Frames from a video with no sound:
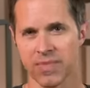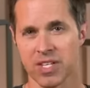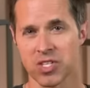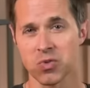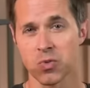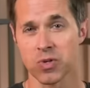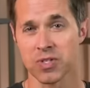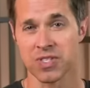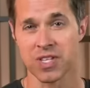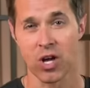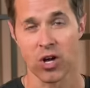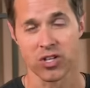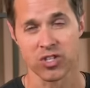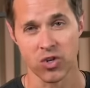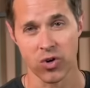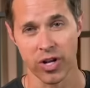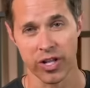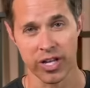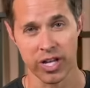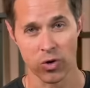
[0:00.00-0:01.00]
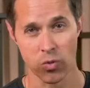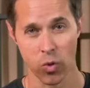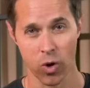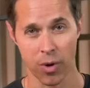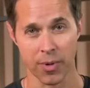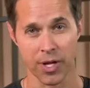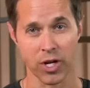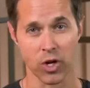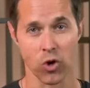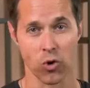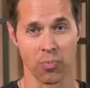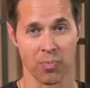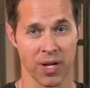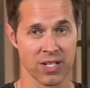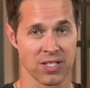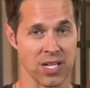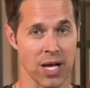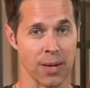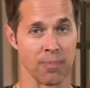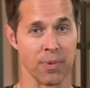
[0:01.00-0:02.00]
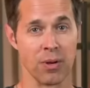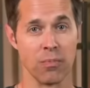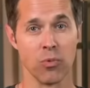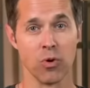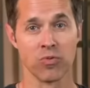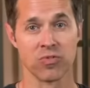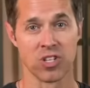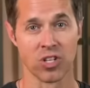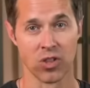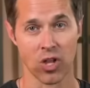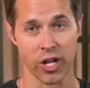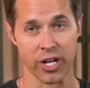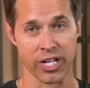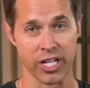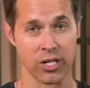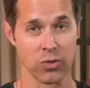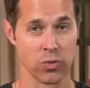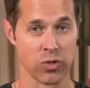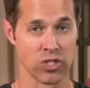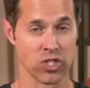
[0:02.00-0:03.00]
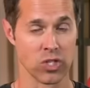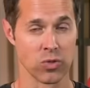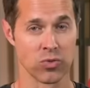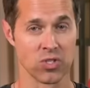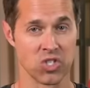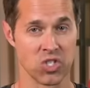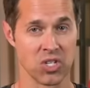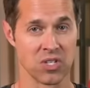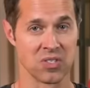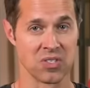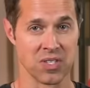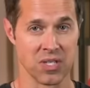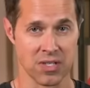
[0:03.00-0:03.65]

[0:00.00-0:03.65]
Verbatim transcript: This was the Australian woman who picked up and moved to London when she was just